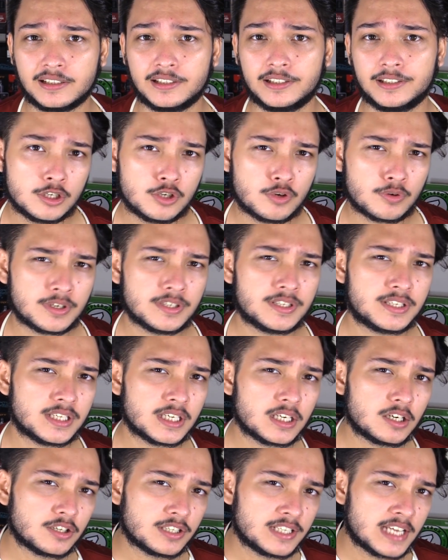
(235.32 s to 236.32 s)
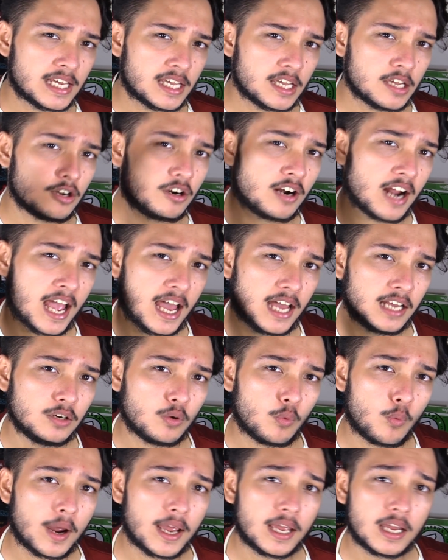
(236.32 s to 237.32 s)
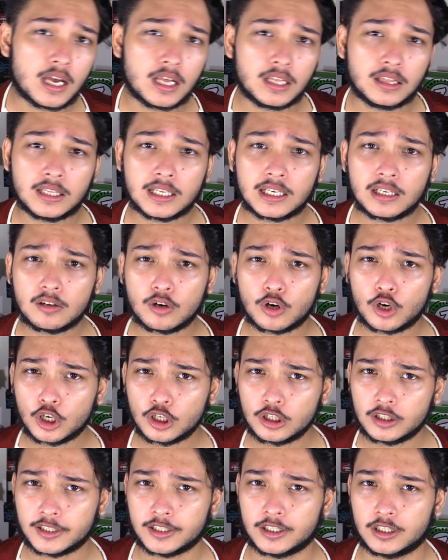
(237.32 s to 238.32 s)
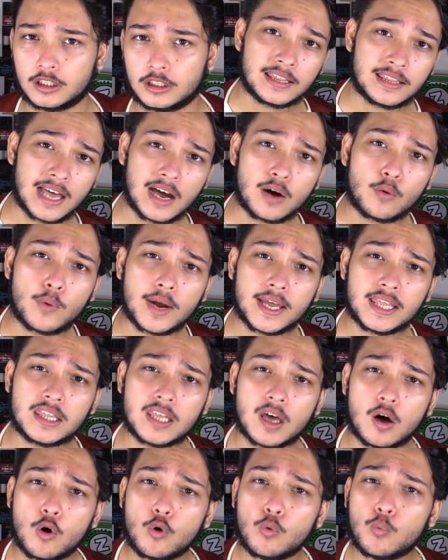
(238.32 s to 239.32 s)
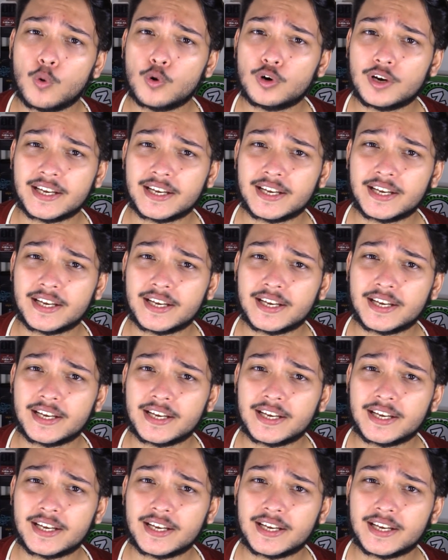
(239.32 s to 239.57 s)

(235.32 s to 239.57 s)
it. So consider taking your hand away a little earlier. That way the O won't